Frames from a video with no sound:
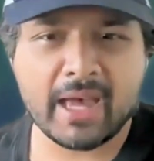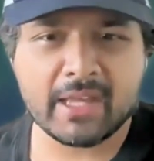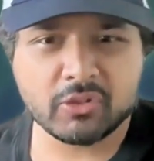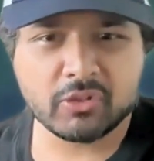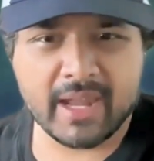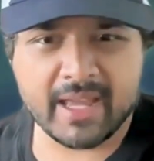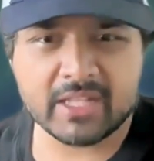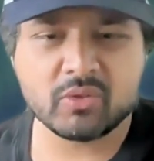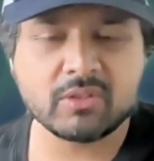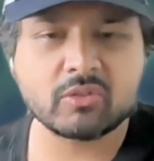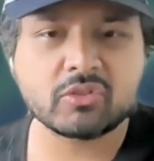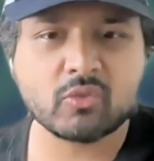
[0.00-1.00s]
So as you're
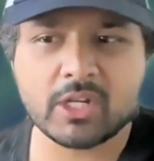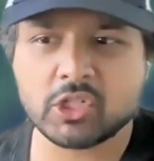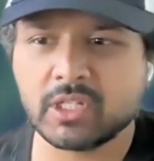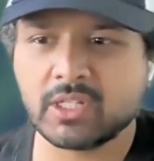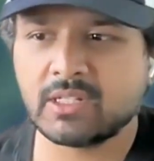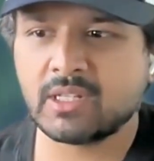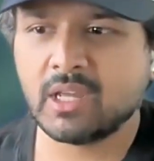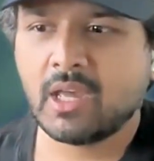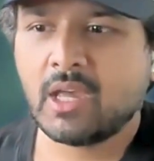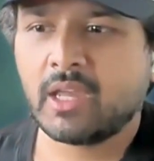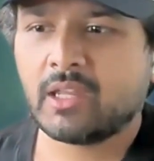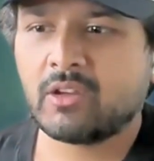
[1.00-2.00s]
answering those questions,
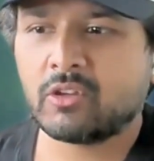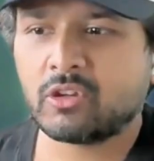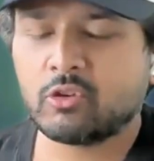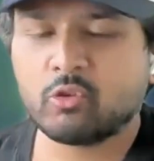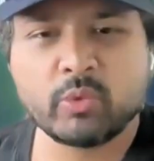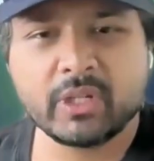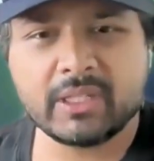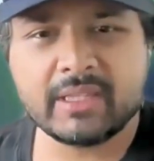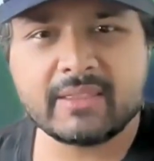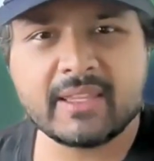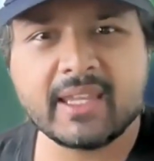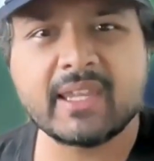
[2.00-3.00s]
you're
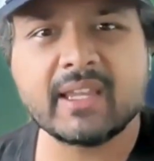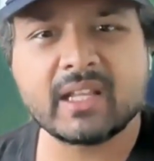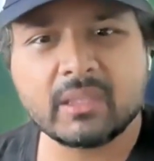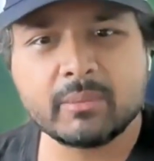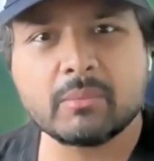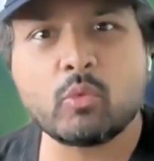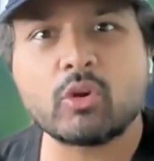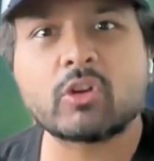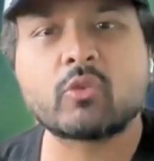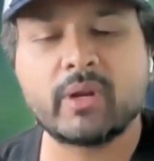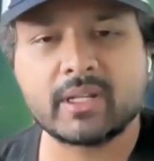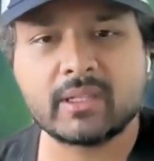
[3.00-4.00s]
really thinking a little bit
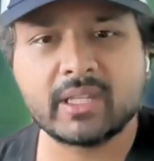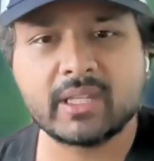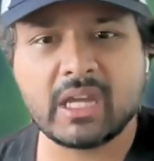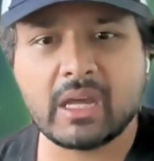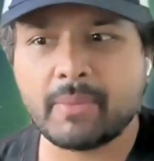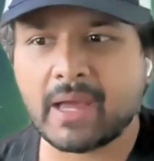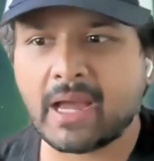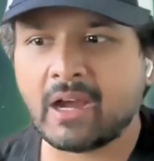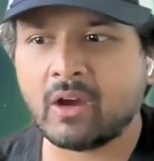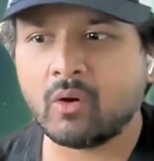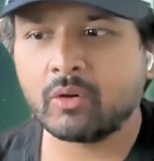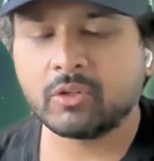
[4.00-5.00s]
more critically
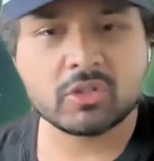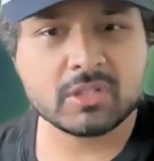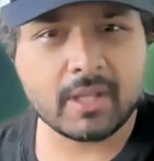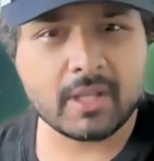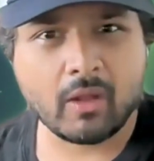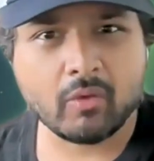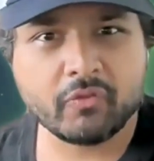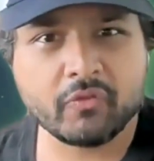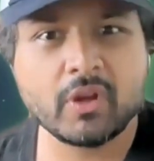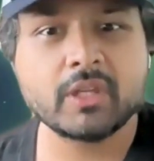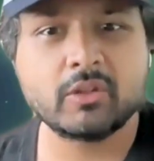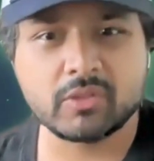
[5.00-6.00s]
about
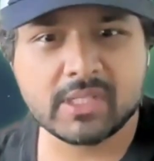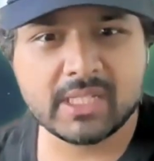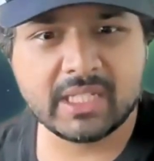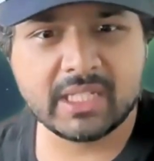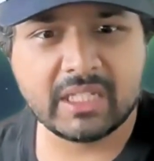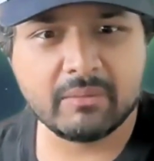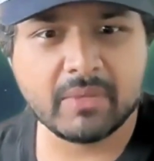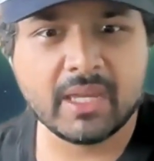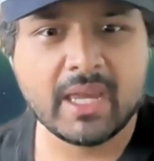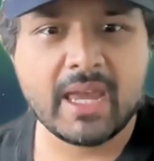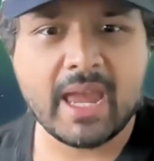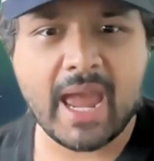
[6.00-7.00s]
yourself, your
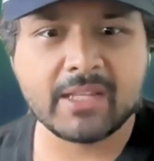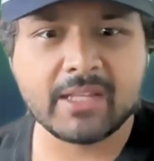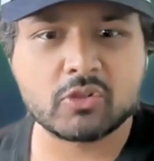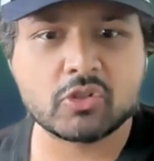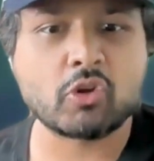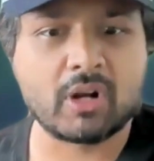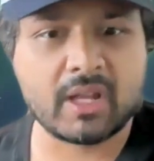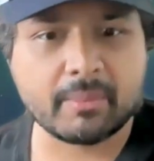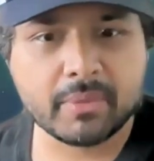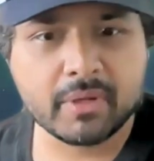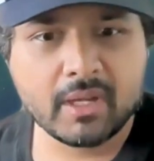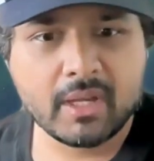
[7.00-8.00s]
team, and your
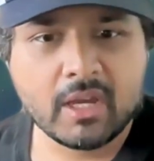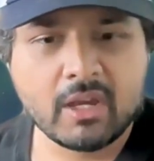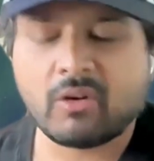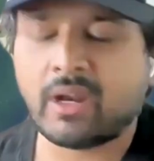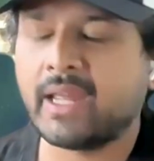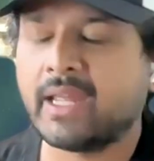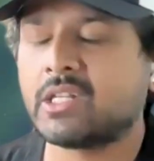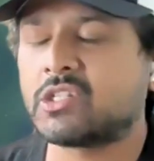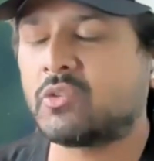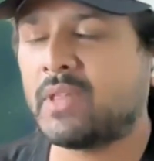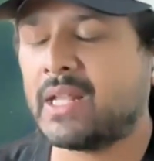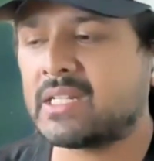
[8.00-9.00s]
startup,
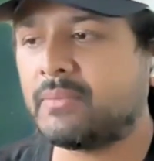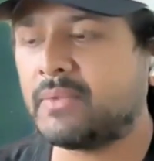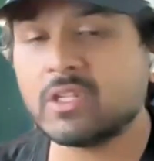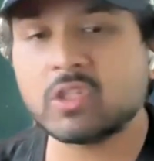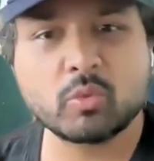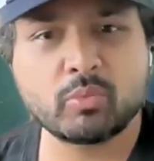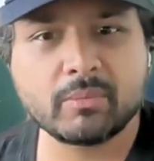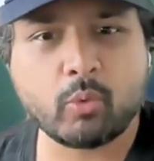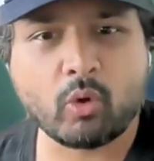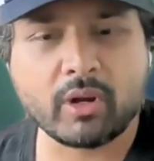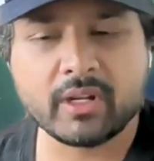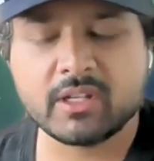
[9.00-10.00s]
right? So that's something super
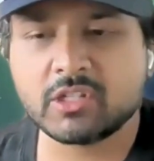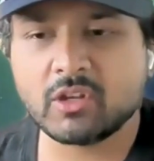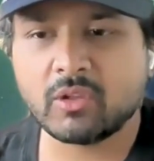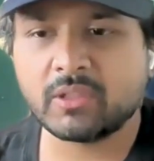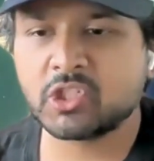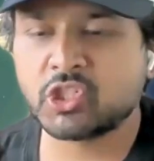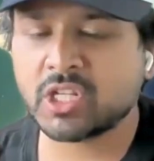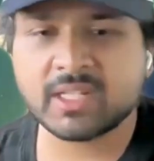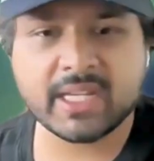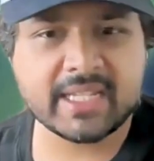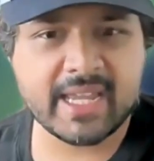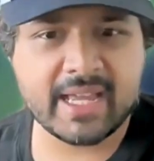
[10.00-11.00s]
important. So
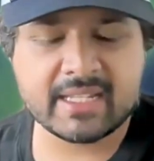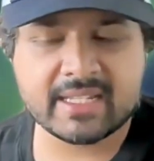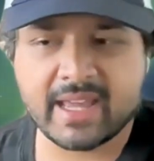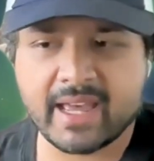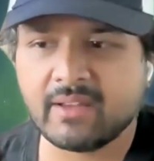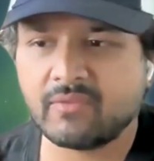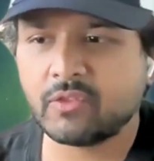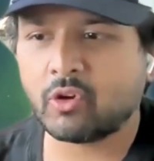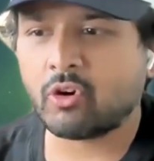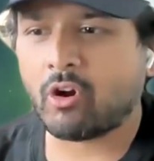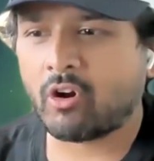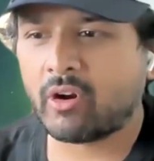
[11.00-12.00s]
just like Diane said,
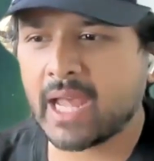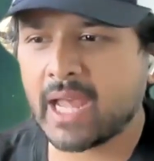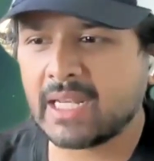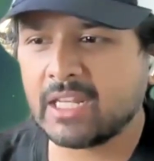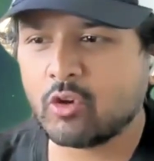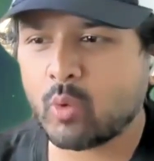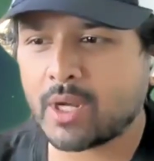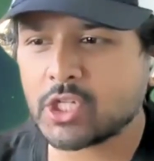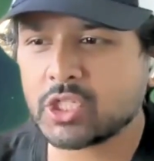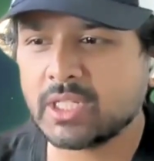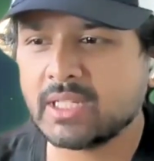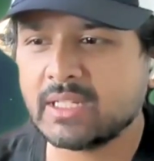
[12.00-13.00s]
if there are any
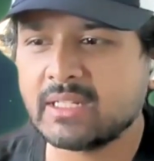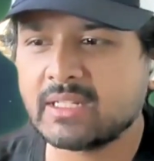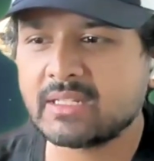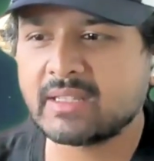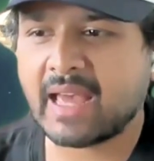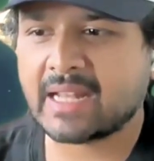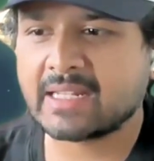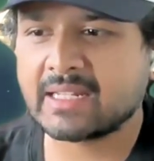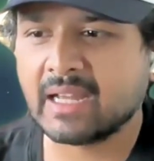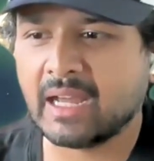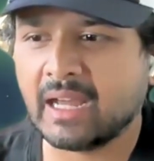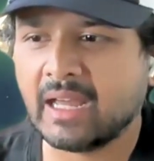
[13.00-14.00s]
questions
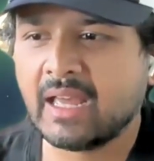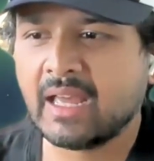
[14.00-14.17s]
that